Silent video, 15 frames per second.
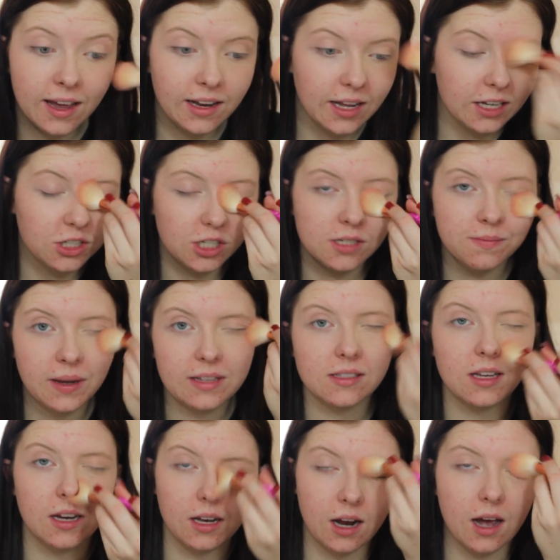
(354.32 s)
and it just
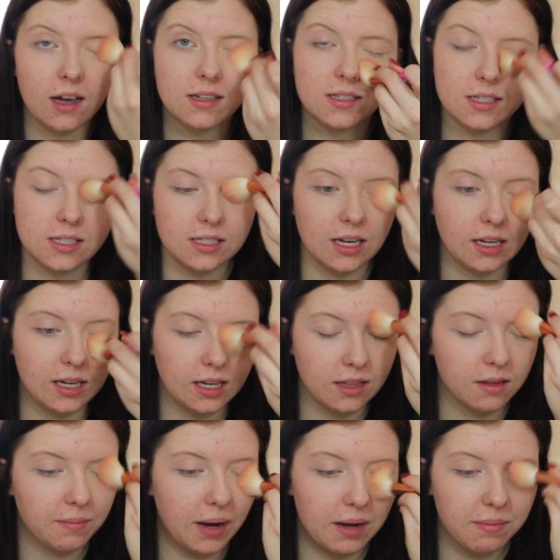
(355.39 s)
makes it not
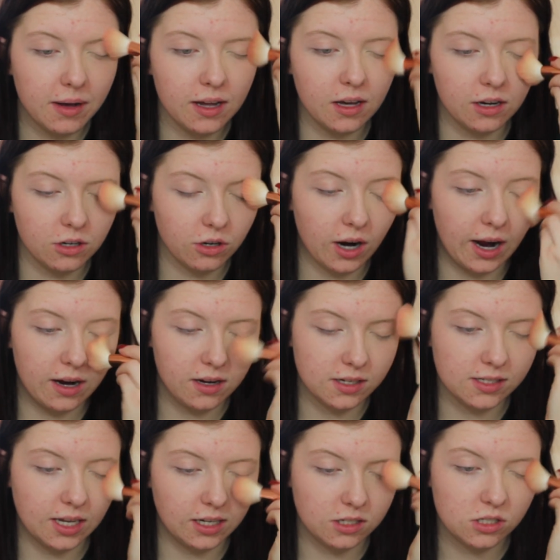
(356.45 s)
sticky. The Bye Bye Under Eye
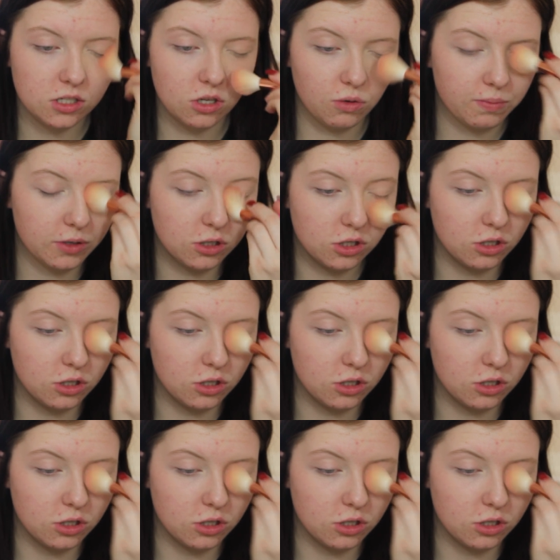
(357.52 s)
is like super